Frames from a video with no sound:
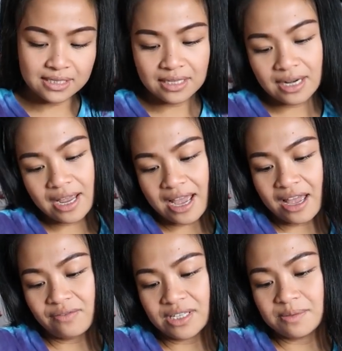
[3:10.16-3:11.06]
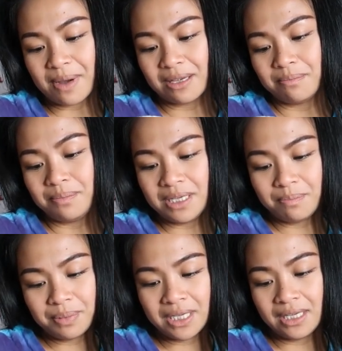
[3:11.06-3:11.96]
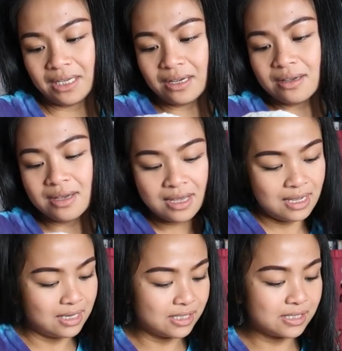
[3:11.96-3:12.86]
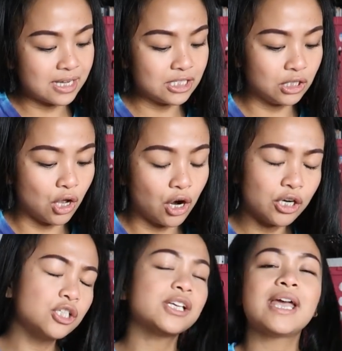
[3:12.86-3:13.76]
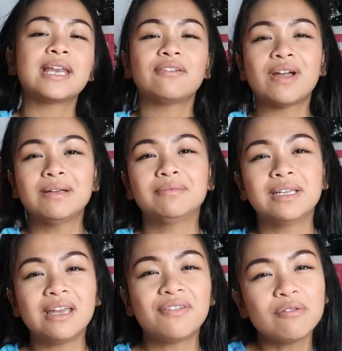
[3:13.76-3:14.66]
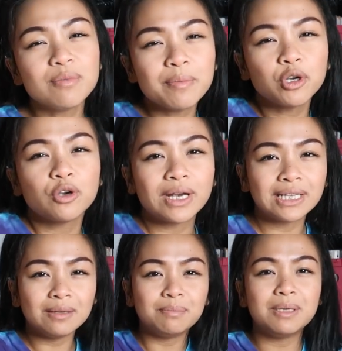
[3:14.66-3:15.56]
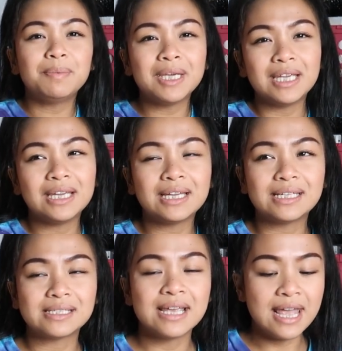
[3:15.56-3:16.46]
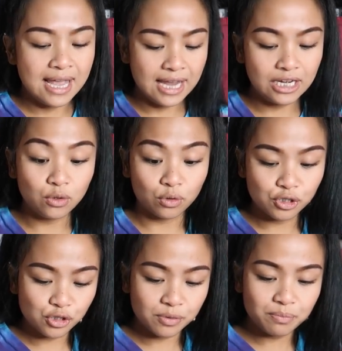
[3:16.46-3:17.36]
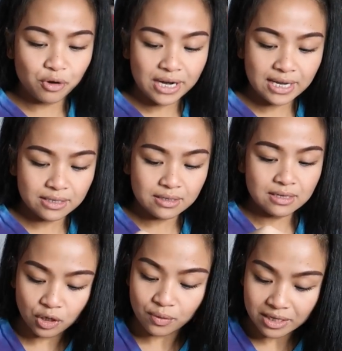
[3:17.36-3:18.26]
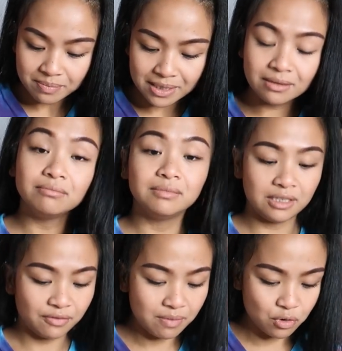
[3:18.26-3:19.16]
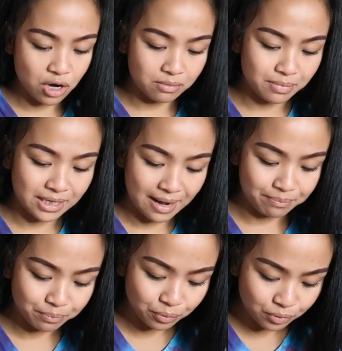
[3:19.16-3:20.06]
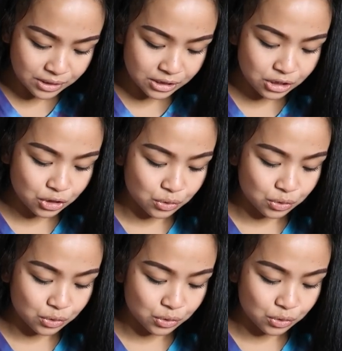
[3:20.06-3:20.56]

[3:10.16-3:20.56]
thing that I have is by BP in a size large, and if I remember correctly, BP is a Nordstrom brand. Correct me if I'm wrong, but I'm pretty